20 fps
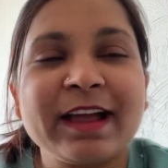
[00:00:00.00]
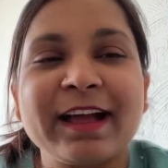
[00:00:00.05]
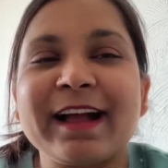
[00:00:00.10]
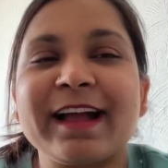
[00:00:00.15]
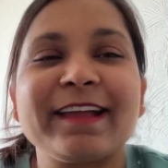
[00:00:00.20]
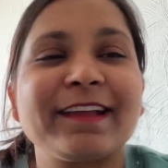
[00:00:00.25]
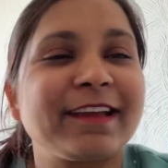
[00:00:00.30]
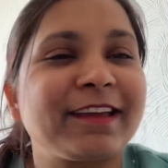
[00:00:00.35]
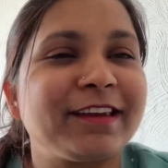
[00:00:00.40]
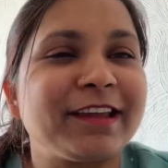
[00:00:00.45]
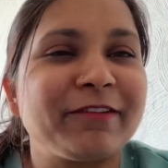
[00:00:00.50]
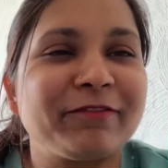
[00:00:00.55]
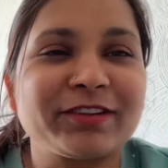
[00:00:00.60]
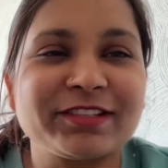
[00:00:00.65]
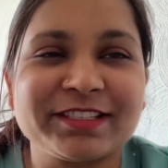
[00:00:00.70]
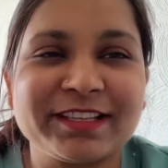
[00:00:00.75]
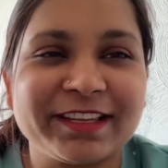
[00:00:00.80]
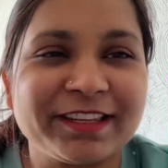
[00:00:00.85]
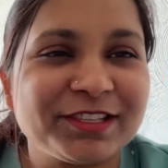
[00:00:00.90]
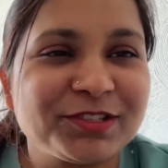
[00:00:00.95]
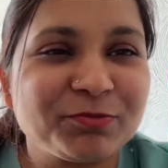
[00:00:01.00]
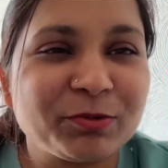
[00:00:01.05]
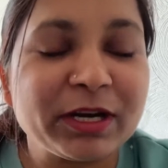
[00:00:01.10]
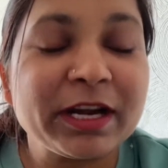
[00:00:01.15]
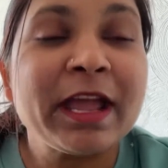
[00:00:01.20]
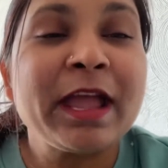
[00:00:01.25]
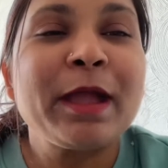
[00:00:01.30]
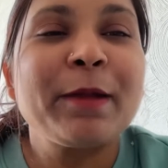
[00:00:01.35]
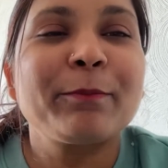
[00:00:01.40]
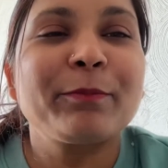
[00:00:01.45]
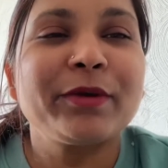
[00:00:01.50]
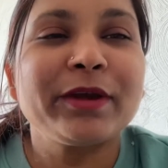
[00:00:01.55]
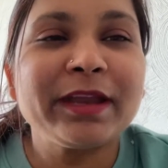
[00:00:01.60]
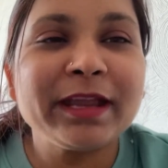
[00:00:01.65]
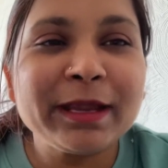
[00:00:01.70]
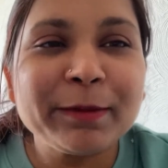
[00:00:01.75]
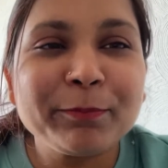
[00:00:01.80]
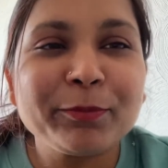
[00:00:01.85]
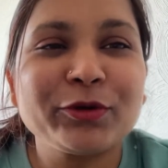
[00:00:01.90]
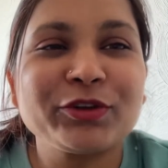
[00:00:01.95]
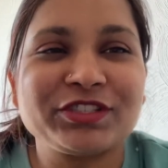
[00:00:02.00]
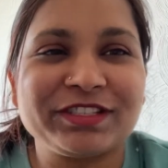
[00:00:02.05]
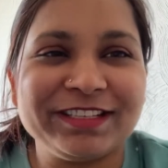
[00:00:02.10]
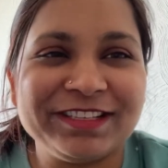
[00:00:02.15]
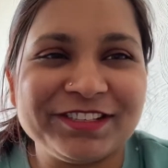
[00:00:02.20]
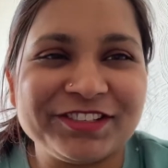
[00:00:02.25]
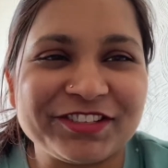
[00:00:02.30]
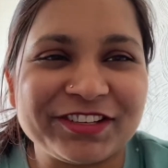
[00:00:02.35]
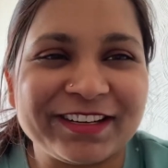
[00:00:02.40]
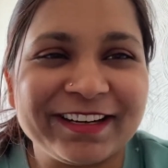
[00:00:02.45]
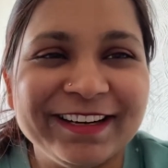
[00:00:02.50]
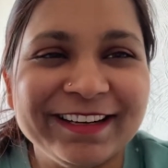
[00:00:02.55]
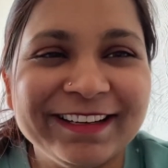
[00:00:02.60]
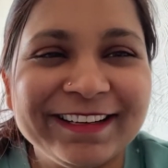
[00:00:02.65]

I can never say this word. Pre-procedure.